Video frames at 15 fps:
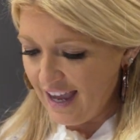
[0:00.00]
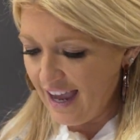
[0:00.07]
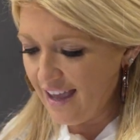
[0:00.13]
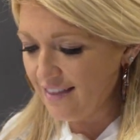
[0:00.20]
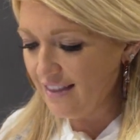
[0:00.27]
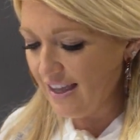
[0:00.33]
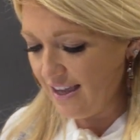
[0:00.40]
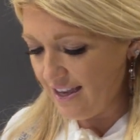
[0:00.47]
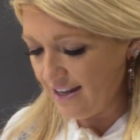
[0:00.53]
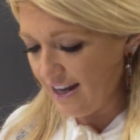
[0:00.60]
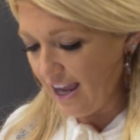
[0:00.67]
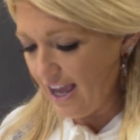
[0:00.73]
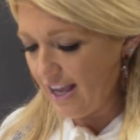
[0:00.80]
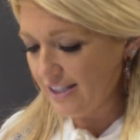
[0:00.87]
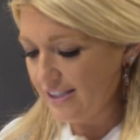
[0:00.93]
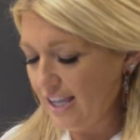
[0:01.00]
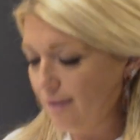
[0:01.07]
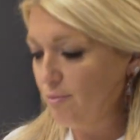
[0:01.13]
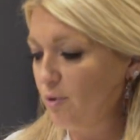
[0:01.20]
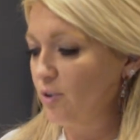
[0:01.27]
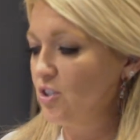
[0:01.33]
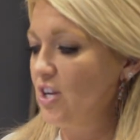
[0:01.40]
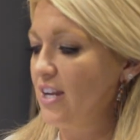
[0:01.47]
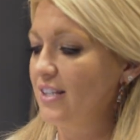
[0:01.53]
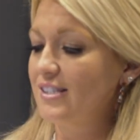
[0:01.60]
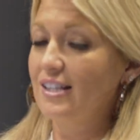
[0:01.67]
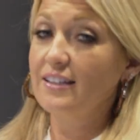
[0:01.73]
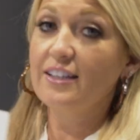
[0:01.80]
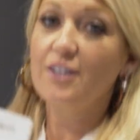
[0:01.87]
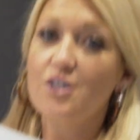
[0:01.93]
And then Samuel
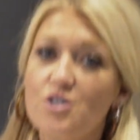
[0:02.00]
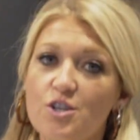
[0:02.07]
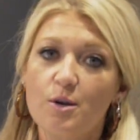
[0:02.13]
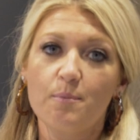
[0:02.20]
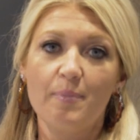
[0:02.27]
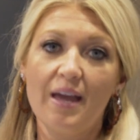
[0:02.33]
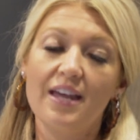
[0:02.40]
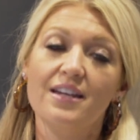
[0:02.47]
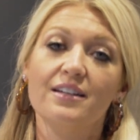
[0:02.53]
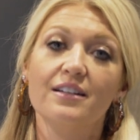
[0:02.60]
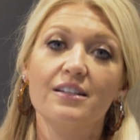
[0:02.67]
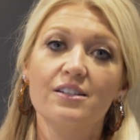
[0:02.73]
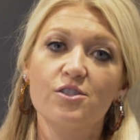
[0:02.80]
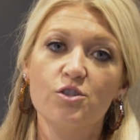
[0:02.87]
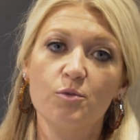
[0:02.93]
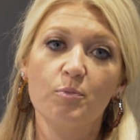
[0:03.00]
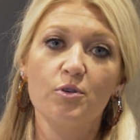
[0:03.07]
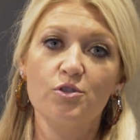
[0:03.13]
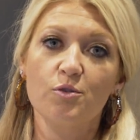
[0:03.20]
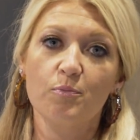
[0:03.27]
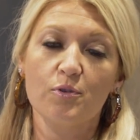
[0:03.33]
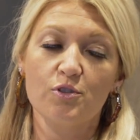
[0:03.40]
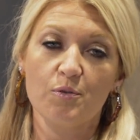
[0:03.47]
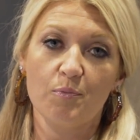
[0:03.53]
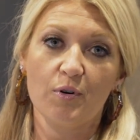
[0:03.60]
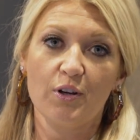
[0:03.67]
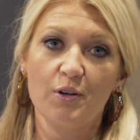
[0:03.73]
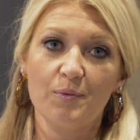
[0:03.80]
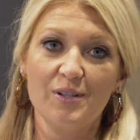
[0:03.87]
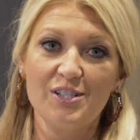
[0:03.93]
Chan's Leadership Pain. Super, super, super
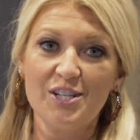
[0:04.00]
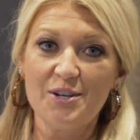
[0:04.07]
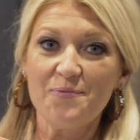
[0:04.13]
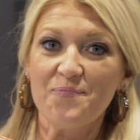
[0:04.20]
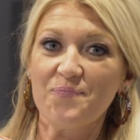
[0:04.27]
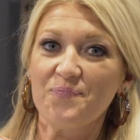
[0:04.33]
good one too.